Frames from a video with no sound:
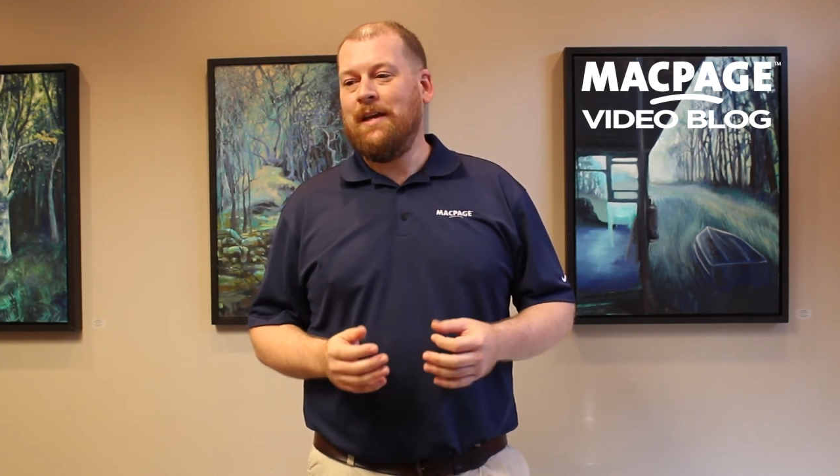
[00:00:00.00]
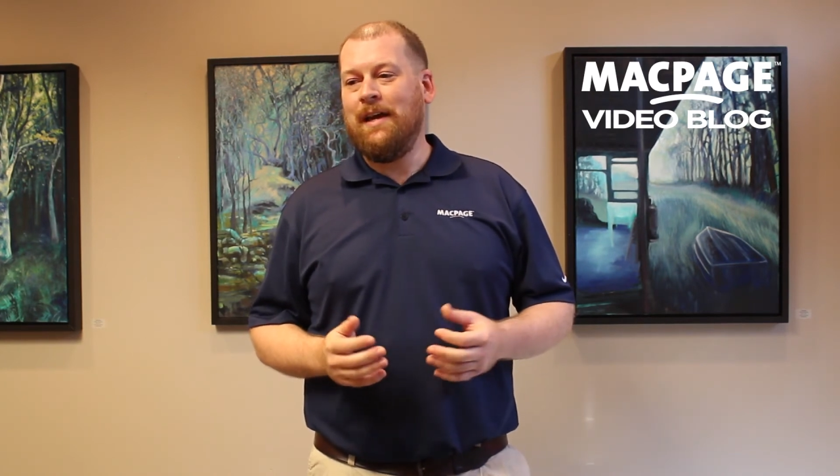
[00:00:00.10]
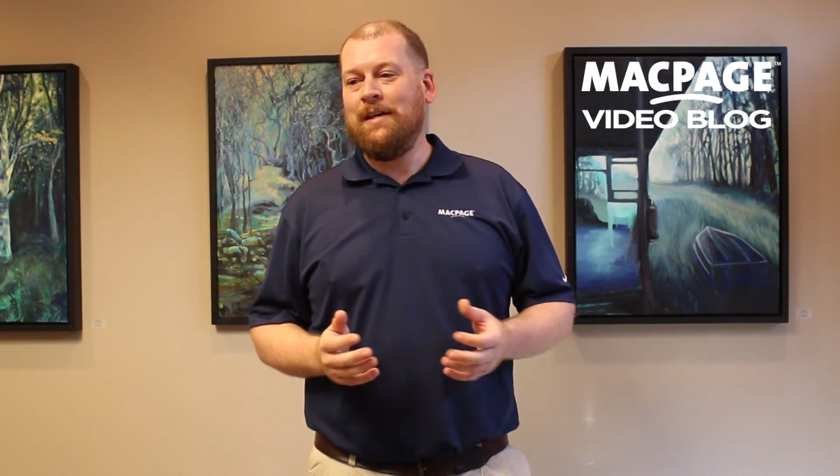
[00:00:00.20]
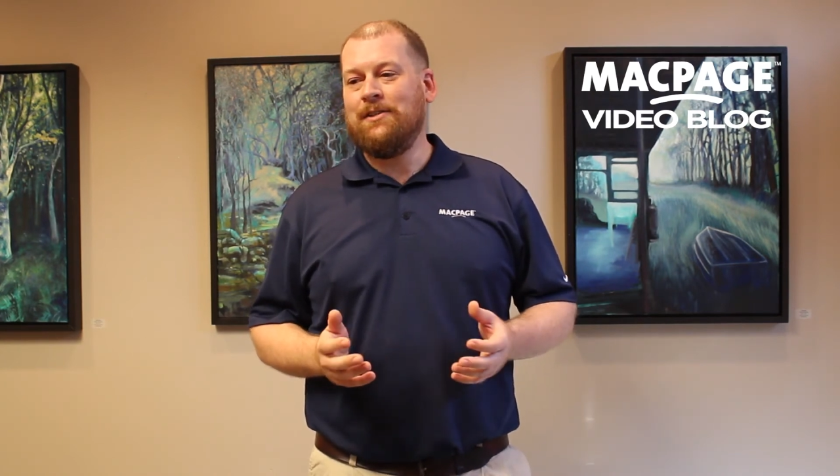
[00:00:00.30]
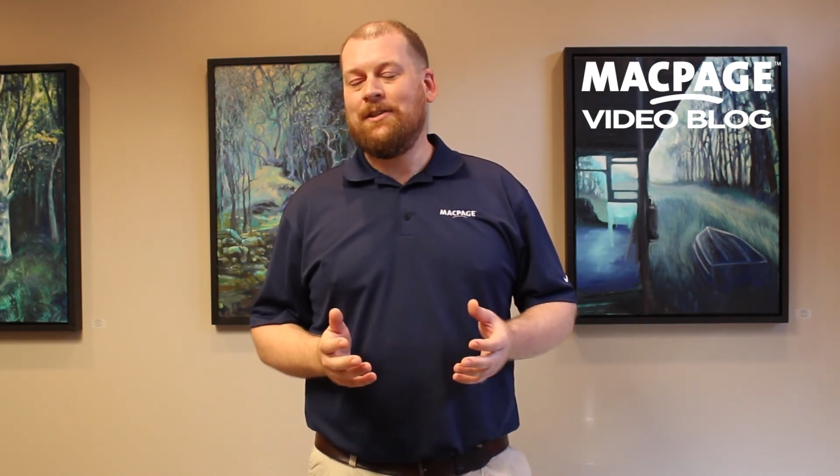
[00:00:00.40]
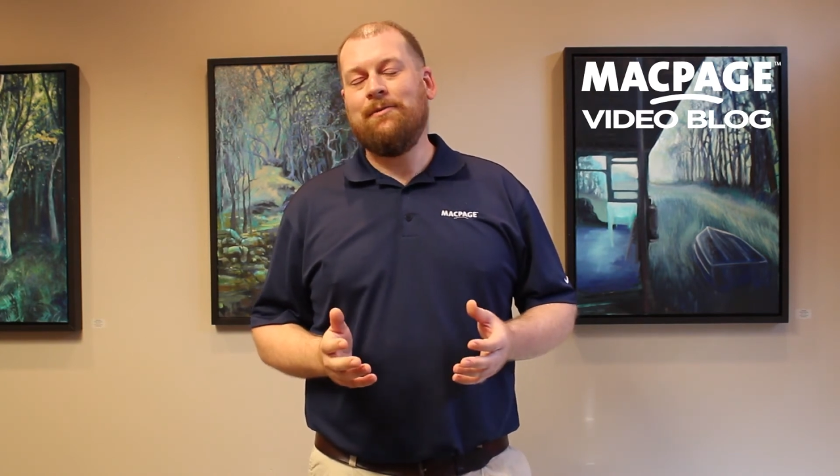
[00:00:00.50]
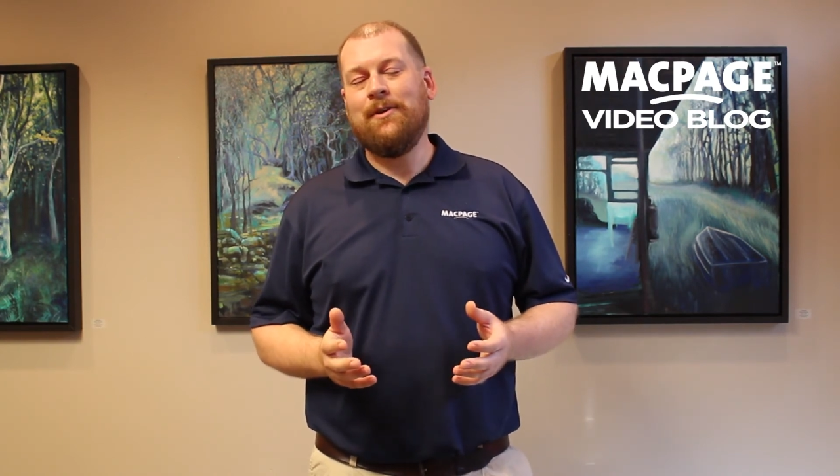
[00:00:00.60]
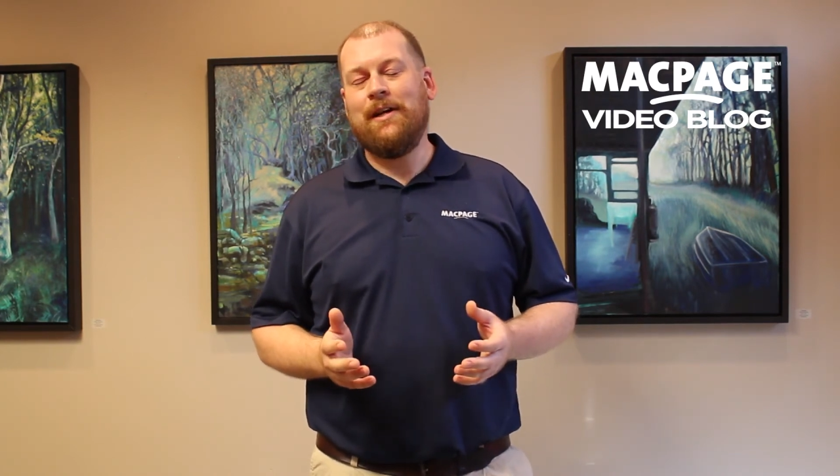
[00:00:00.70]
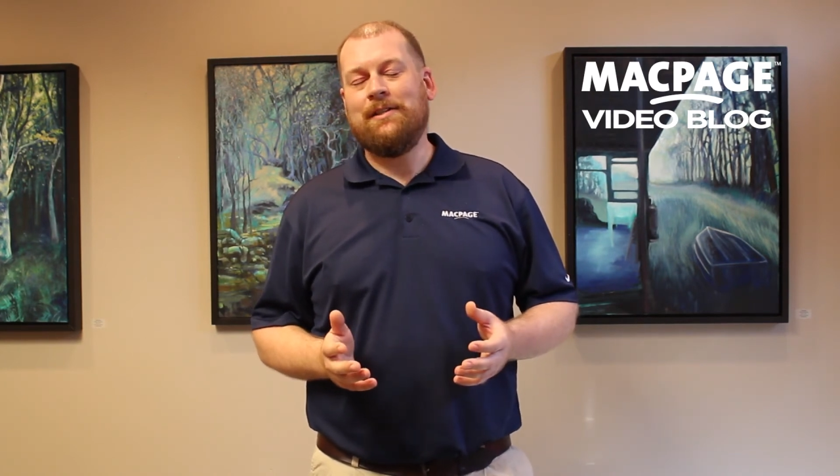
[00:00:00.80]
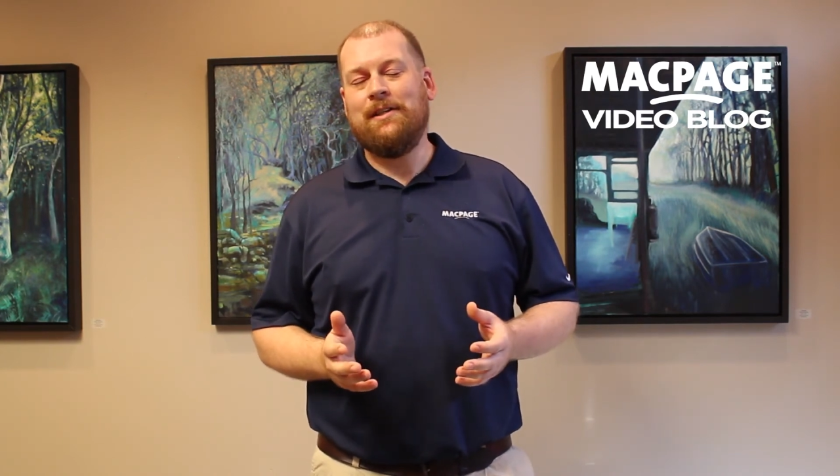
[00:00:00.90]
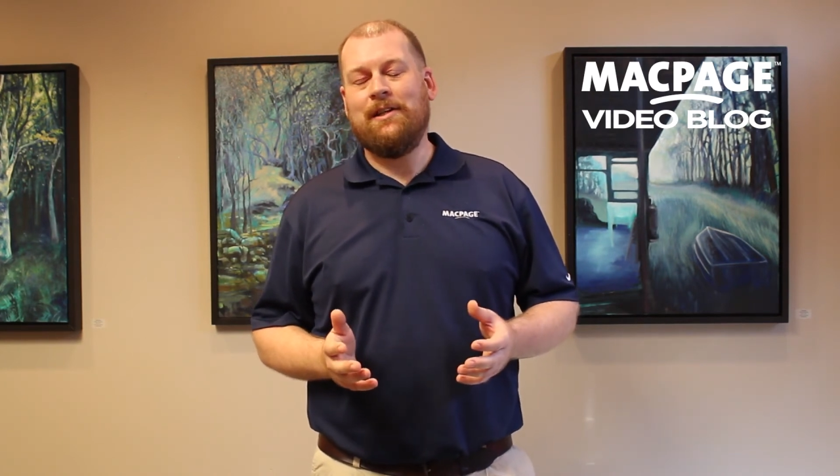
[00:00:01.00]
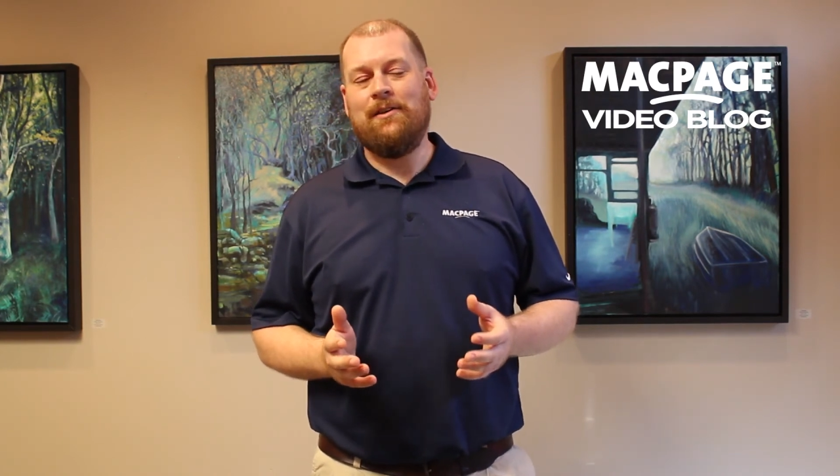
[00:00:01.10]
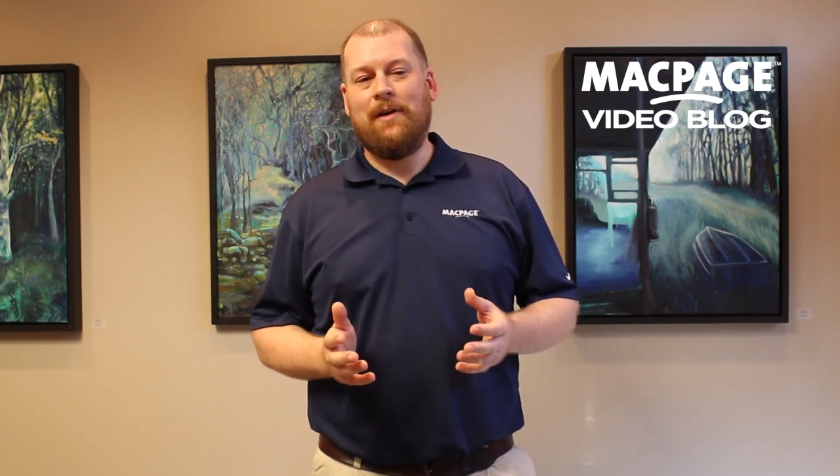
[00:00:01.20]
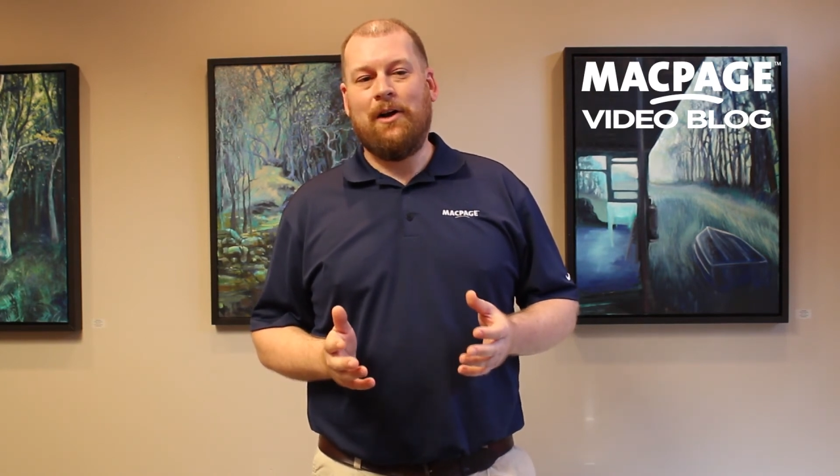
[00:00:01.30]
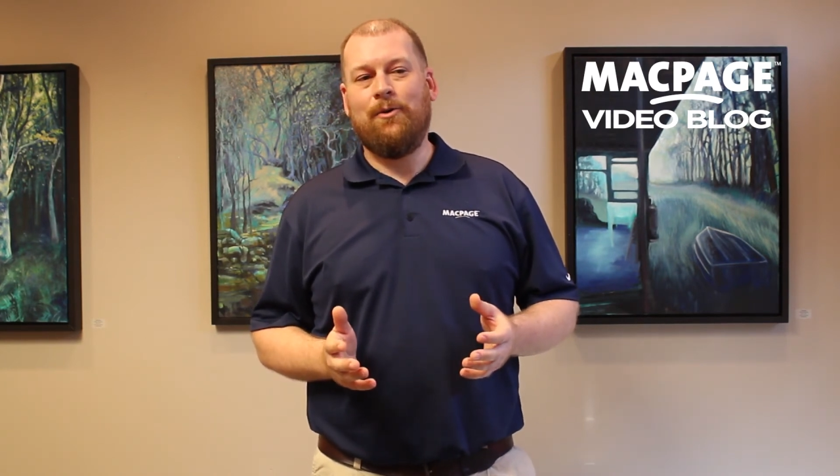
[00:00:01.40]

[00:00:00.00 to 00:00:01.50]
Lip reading: and just give you an idea of how